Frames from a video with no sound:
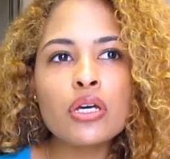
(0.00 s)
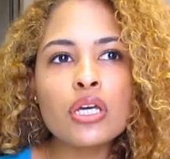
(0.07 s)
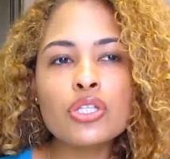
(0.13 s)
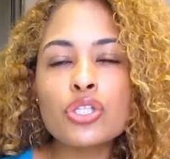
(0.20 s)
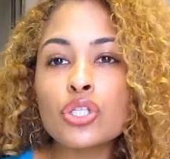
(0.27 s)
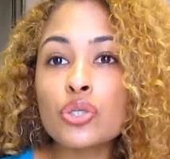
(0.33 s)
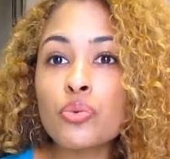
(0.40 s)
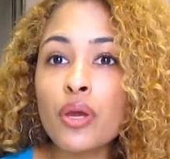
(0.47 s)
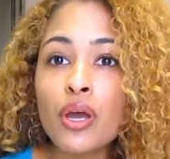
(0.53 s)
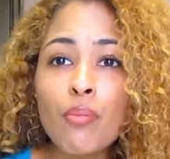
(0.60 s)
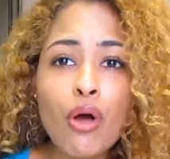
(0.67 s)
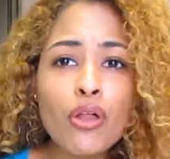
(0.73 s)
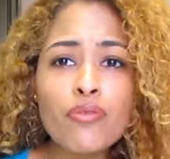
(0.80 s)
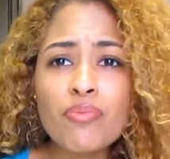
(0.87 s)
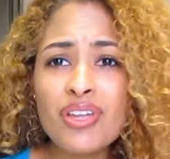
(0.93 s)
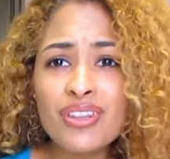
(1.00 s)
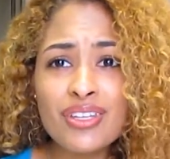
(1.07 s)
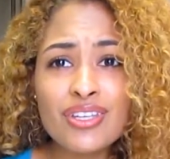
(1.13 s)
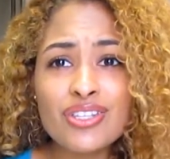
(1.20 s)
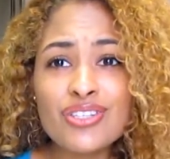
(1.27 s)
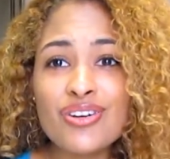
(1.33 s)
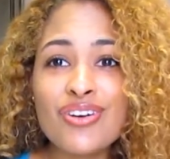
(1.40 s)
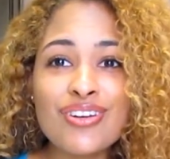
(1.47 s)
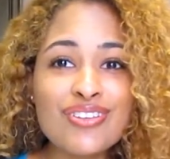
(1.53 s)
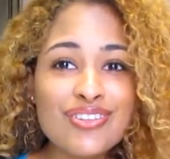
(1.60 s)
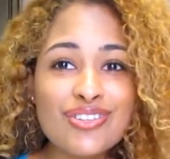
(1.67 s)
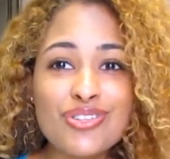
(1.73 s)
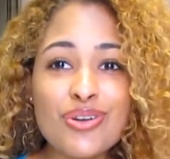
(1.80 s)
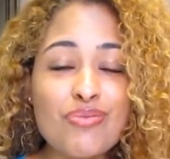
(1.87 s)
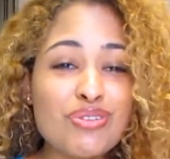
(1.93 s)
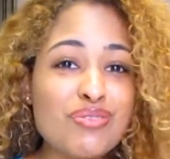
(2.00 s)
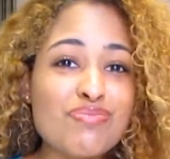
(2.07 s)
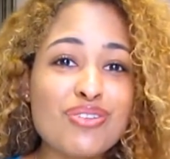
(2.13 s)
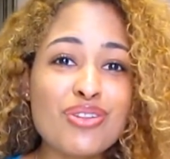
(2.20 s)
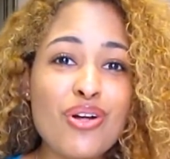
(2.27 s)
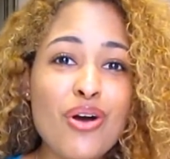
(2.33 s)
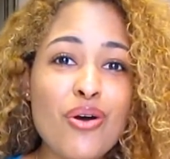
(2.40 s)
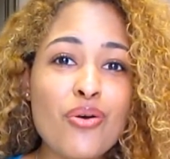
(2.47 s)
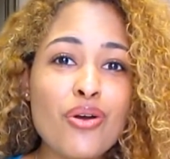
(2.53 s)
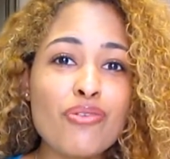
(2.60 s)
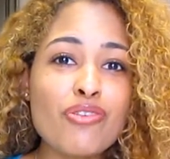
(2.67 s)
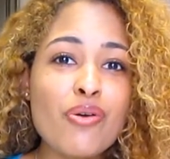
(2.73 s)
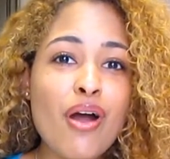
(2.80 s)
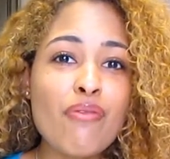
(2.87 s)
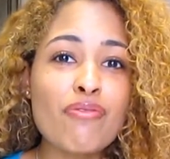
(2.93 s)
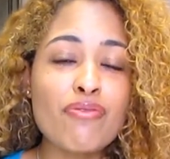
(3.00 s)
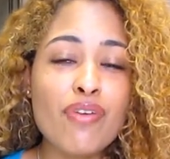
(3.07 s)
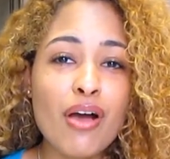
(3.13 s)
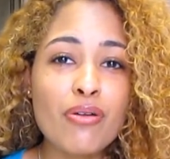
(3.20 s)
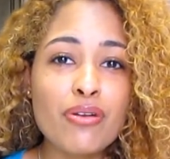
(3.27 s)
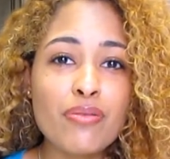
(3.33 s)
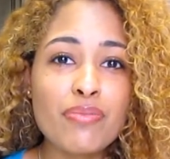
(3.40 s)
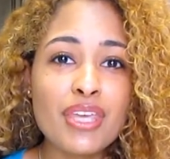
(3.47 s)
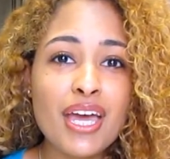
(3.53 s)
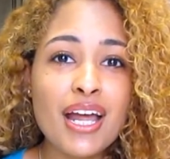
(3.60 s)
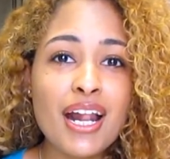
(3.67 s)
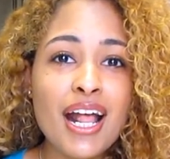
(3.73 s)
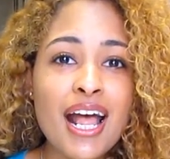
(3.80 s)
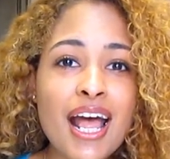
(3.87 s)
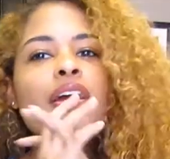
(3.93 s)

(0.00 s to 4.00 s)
Instagram. All of my links are in the description below if you haven't found them yet.